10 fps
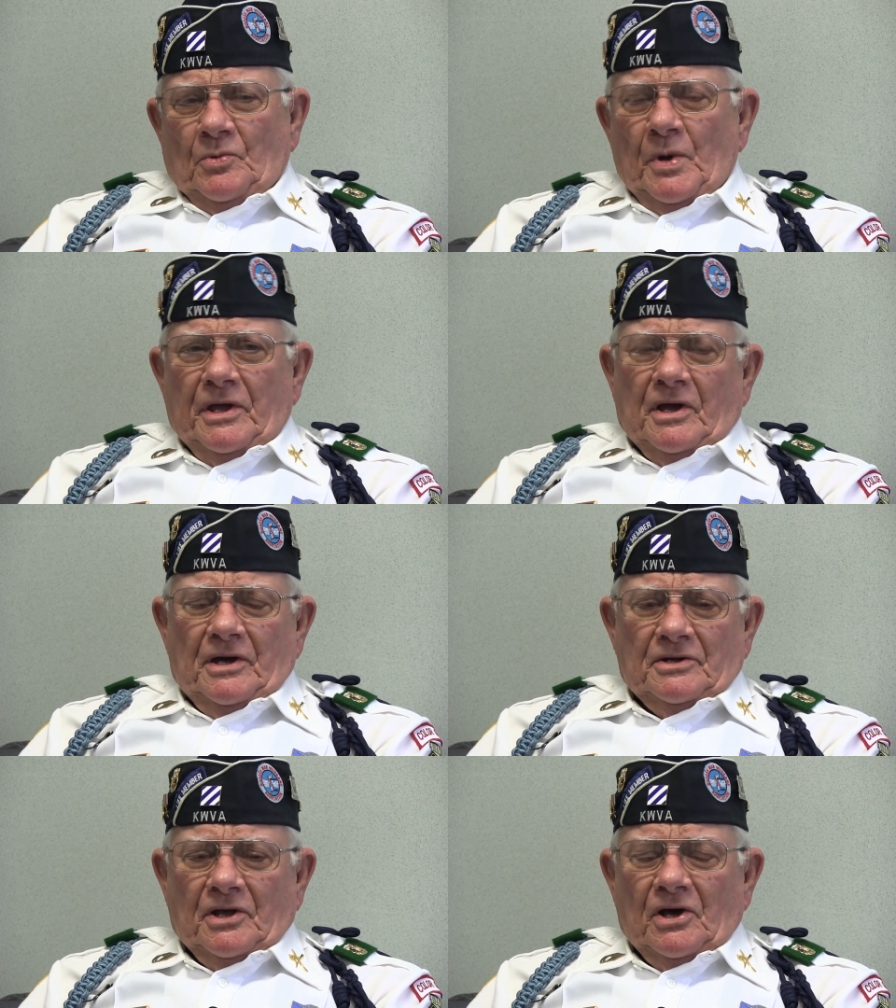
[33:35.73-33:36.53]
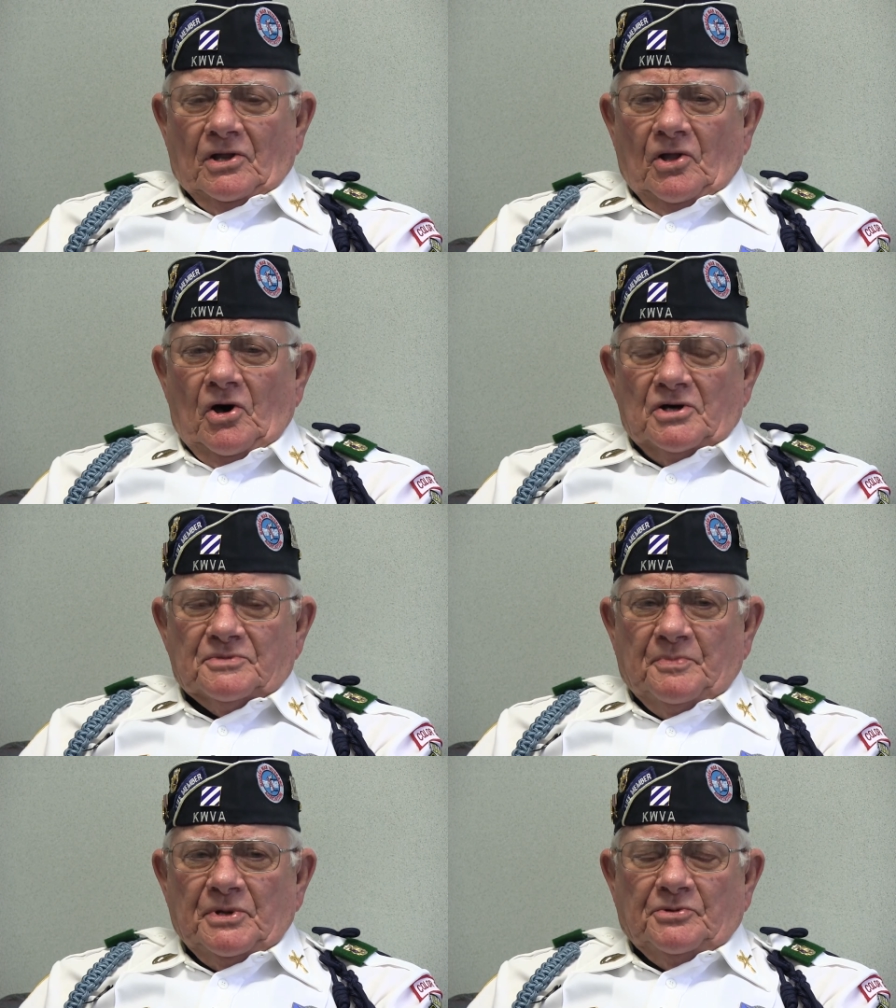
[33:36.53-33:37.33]
We kind of got
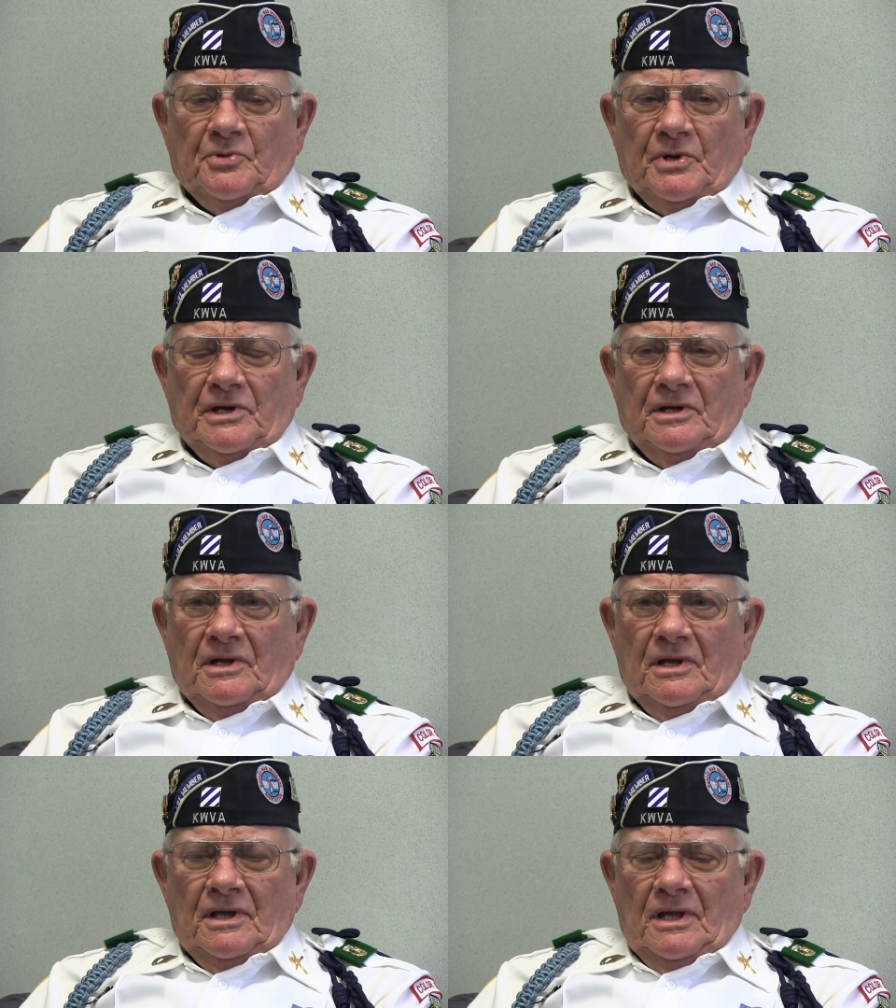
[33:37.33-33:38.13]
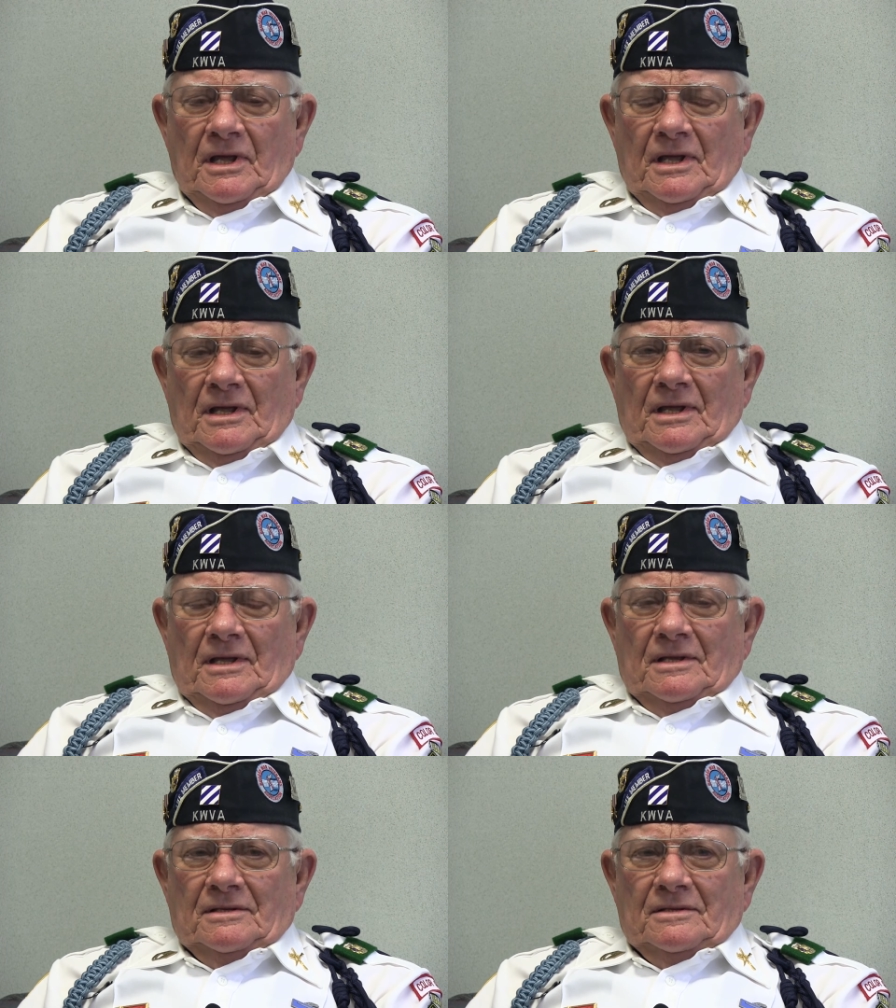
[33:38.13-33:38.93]
lost between
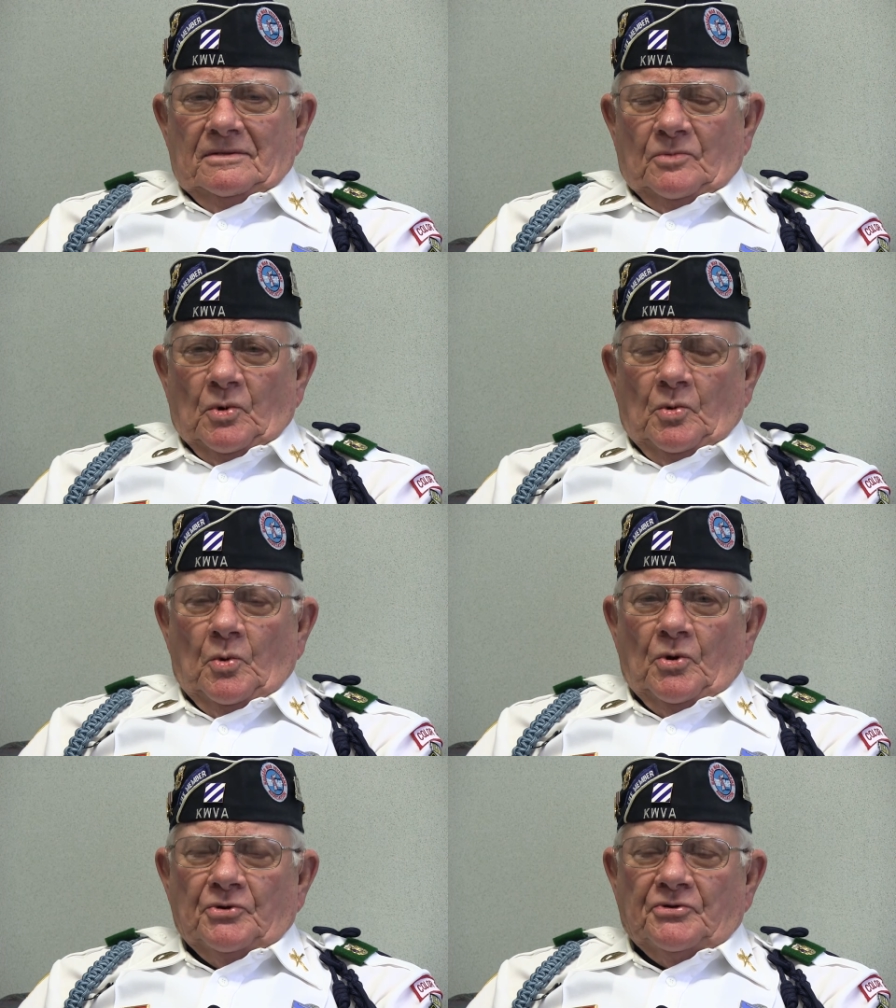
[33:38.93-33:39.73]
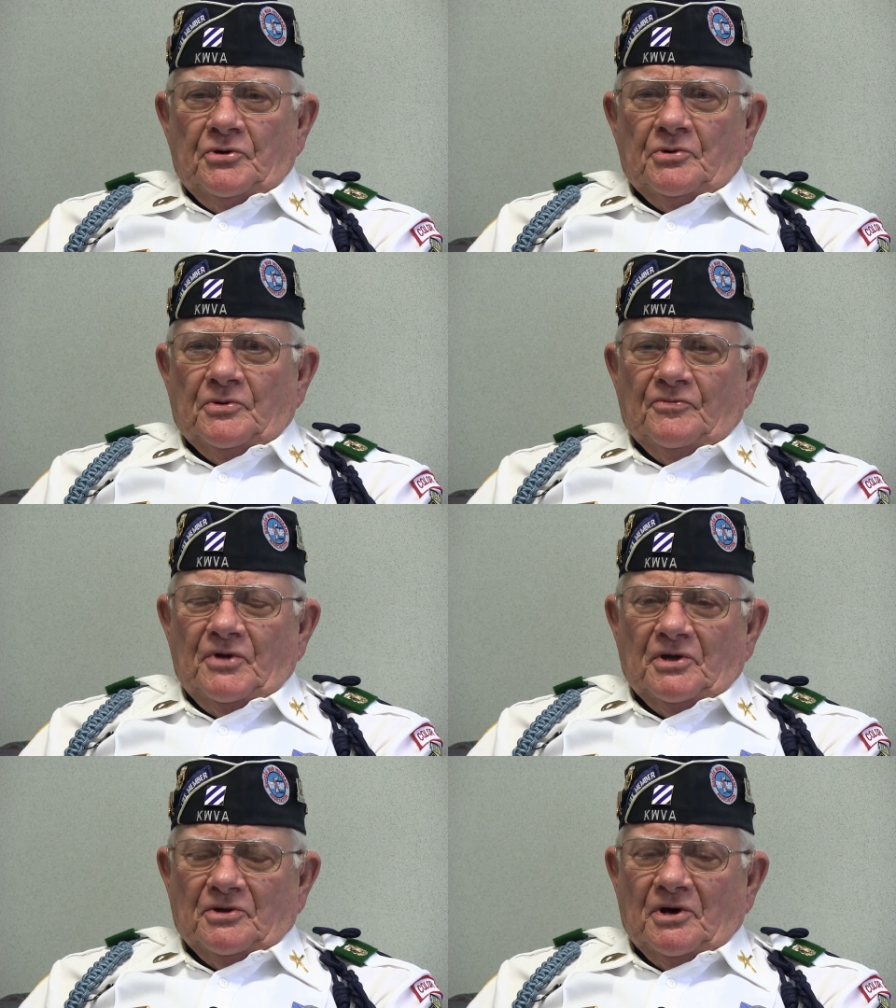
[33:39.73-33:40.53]
World War II and
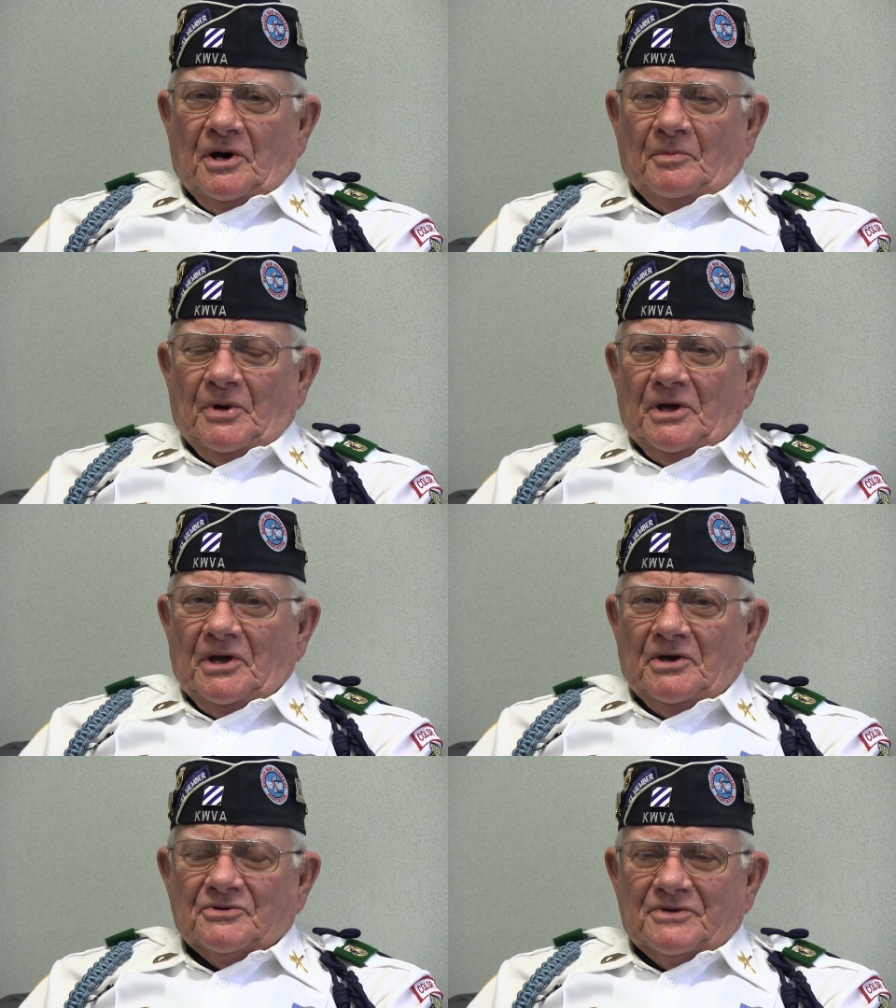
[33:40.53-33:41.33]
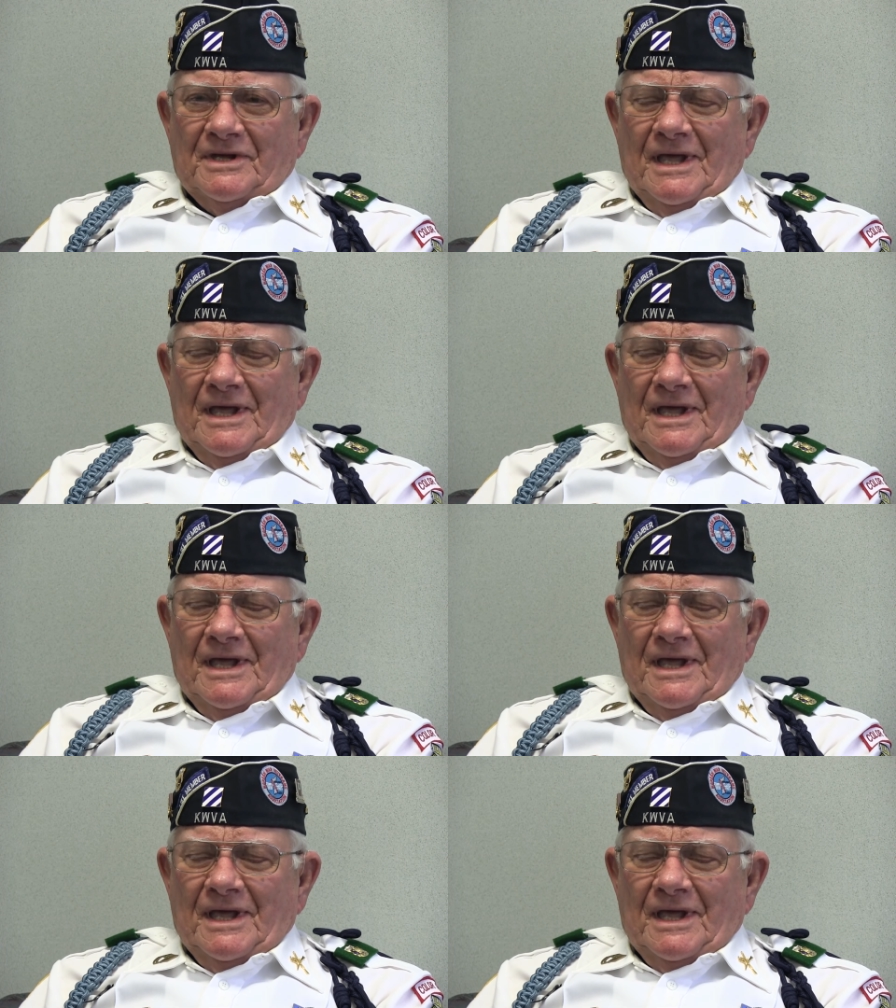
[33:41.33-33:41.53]
Vietnam, I guess.